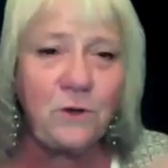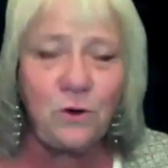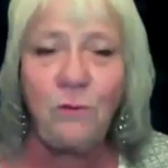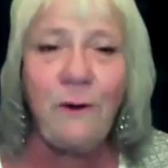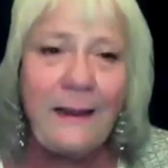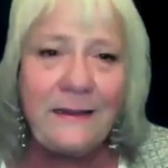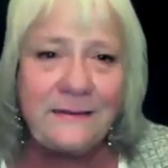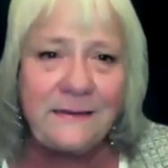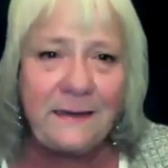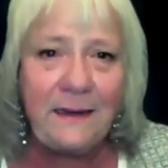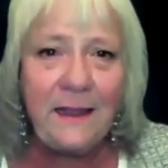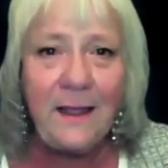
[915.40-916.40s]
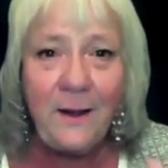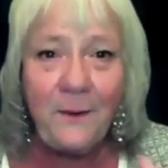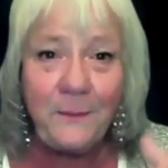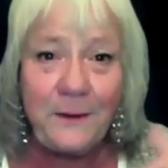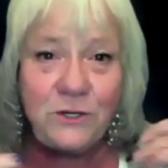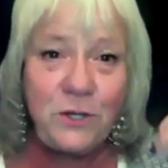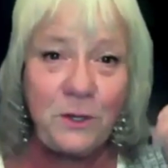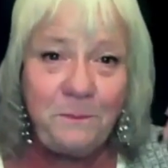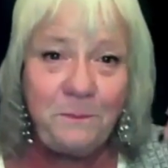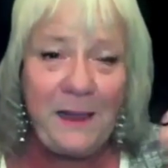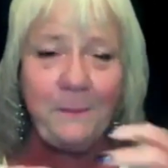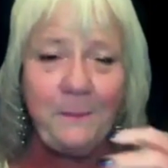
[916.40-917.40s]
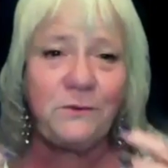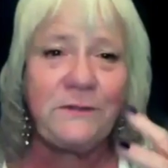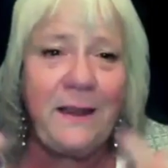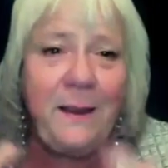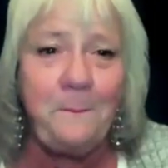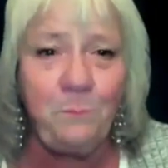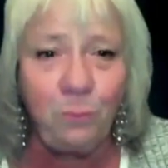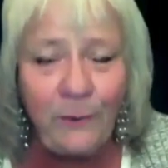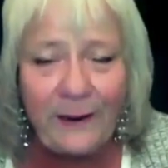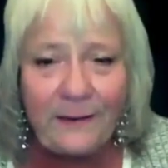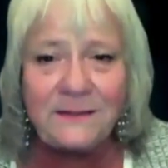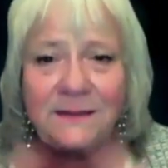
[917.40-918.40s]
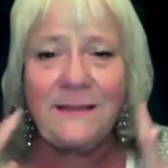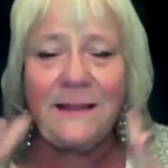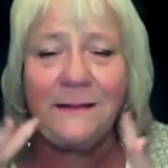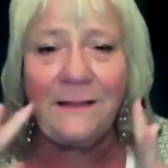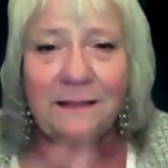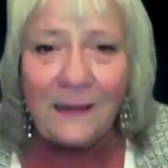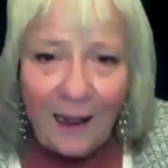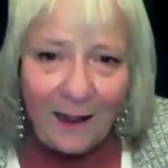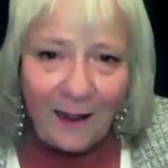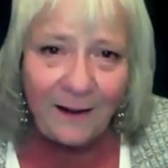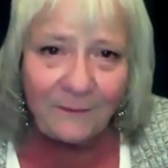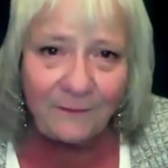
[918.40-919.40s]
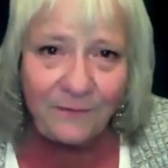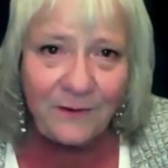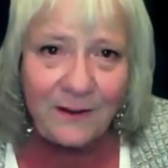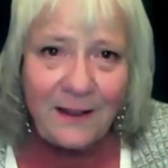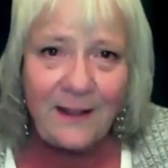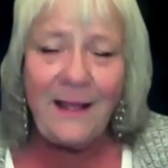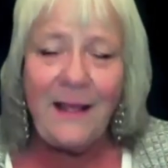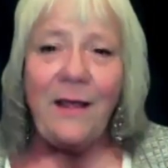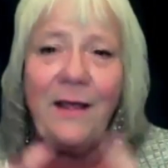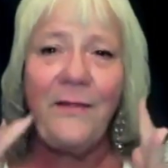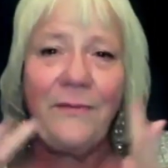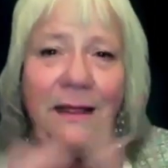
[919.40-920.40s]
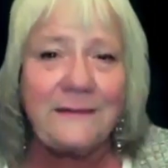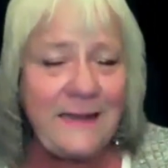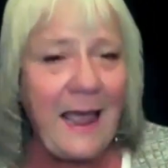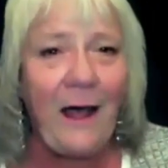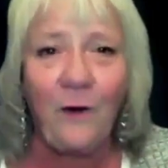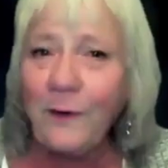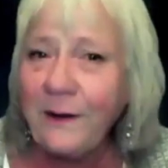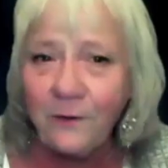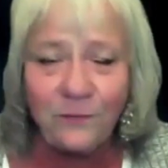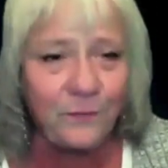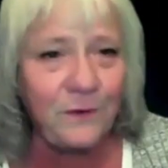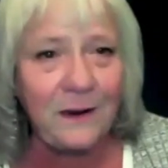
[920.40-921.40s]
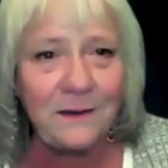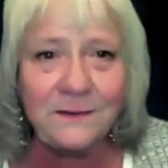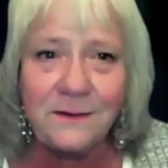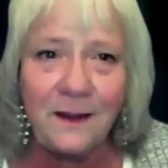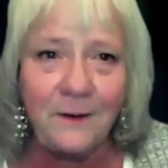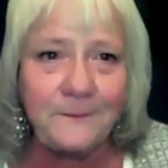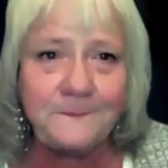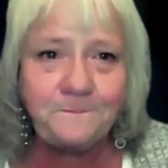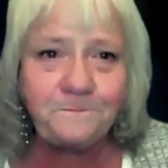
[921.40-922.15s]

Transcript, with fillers: crazy. We should be able to embrace the love that's out here for us. So,